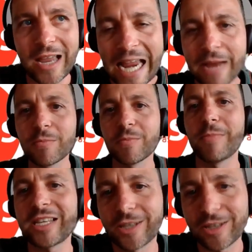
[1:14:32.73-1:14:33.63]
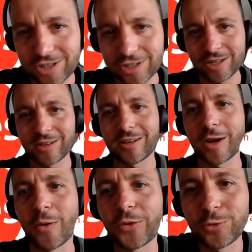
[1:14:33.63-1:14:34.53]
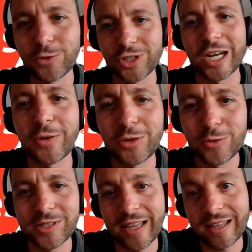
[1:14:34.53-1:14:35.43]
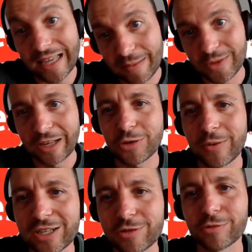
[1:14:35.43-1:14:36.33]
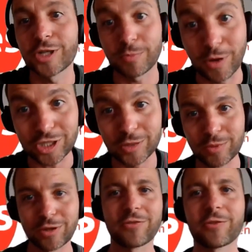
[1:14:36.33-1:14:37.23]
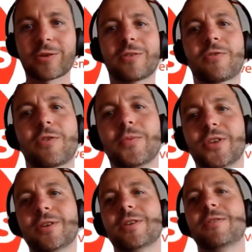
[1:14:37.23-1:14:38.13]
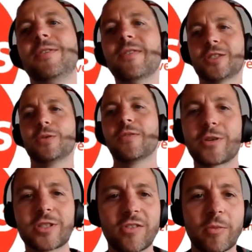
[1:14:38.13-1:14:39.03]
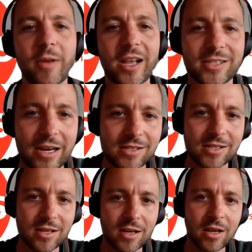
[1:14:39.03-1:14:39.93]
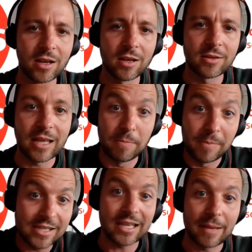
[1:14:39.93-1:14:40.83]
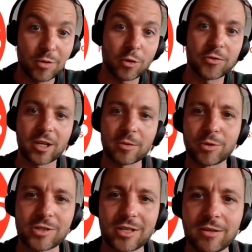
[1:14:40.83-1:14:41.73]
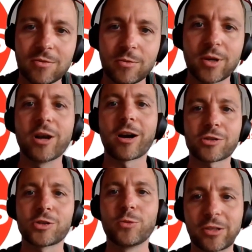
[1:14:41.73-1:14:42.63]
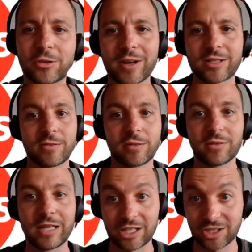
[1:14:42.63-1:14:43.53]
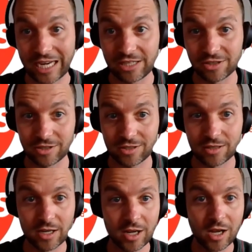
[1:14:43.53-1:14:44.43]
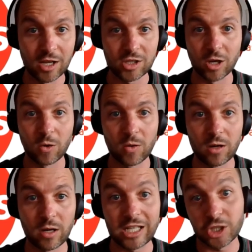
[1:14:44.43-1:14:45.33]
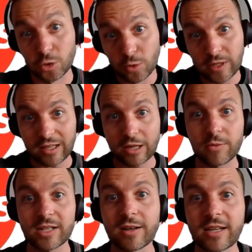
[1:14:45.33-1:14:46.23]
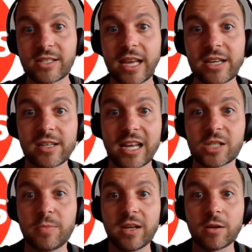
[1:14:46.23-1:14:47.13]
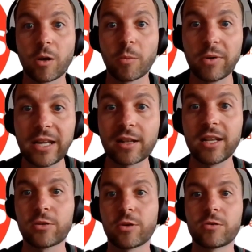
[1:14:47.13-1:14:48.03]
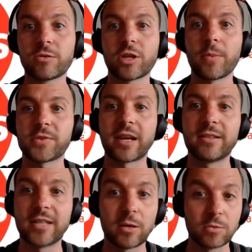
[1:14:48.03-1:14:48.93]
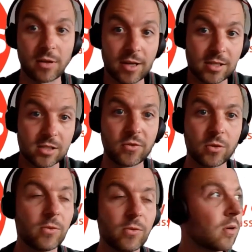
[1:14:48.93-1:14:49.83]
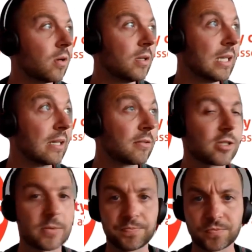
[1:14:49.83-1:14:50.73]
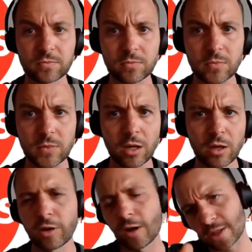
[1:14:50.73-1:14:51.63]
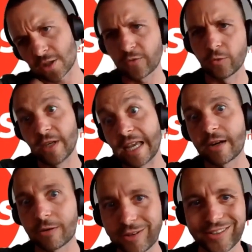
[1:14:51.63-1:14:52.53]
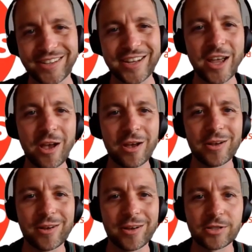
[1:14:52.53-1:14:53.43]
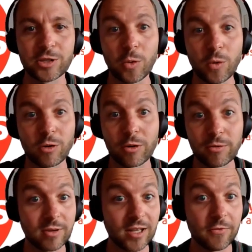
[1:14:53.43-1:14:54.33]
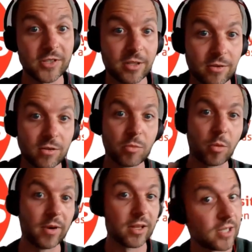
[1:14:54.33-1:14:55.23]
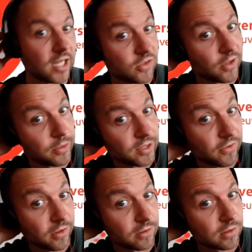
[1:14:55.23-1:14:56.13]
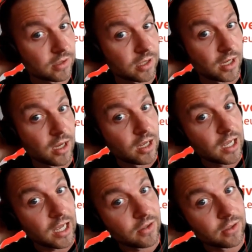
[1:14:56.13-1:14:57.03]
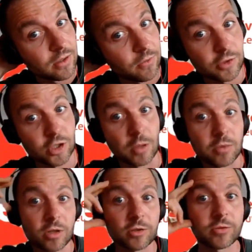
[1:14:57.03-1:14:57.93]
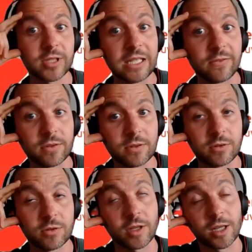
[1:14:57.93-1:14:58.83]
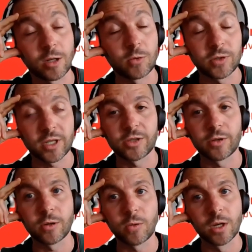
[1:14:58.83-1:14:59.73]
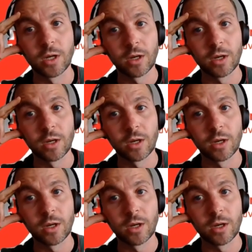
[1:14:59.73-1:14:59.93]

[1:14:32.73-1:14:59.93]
aim message I want to share with you is that I'm the international responsible for from the Vives University of Applied Science. That means that I'm the contact person regards to international exchanges. So it's true that internationalization has been completely turned upside down the last few years. The last few years. So currently physical mobility is very difficult and for some countries even not allowed, as you know.